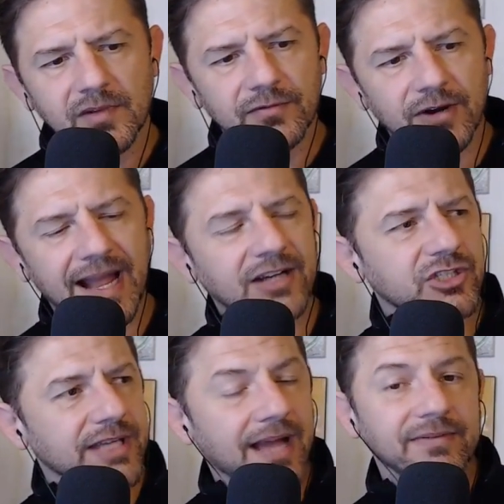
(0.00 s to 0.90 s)
for
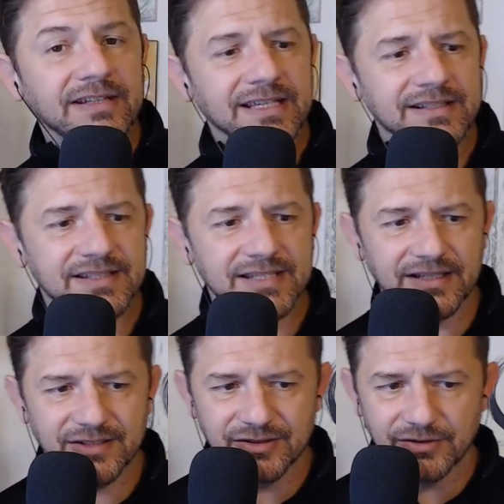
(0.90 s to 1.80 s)
actually having the
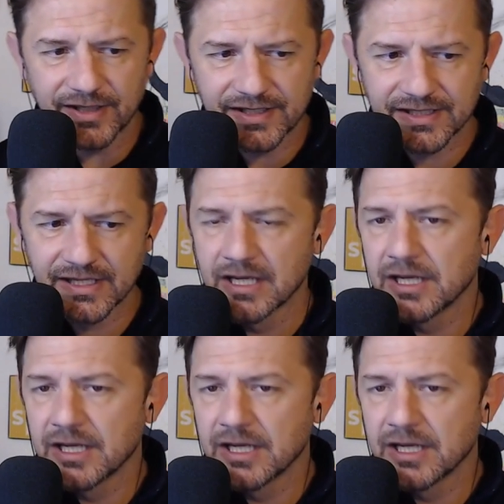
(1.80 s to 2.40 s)
insight to do this.